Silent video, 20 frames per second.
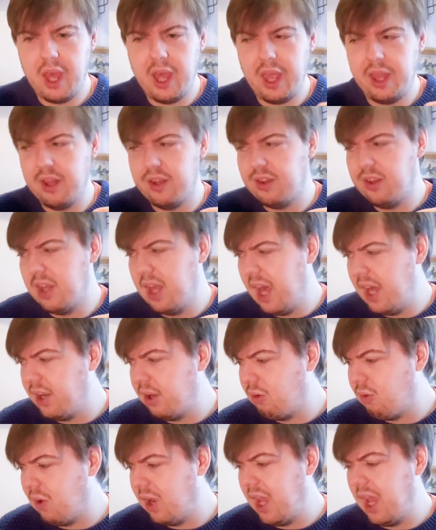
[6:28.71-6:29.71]
I
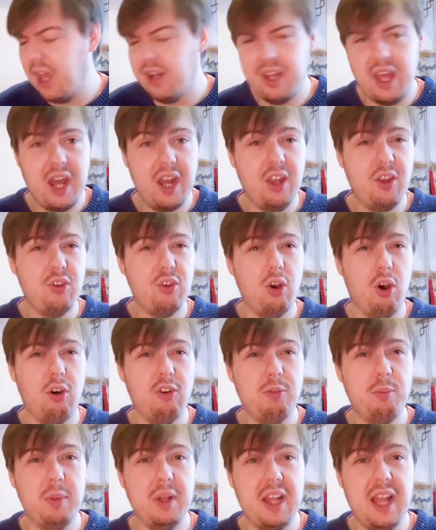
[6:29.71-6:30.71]
hadn't created any
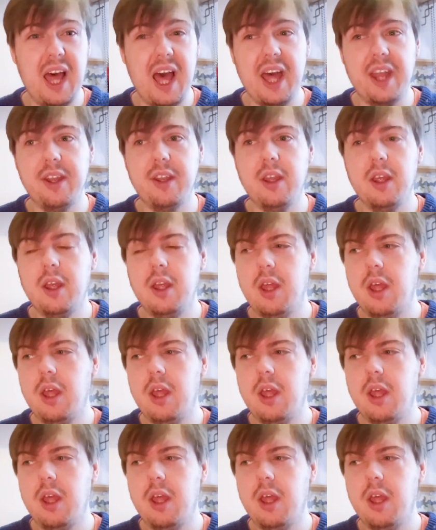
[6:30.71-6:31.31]
sort of plan.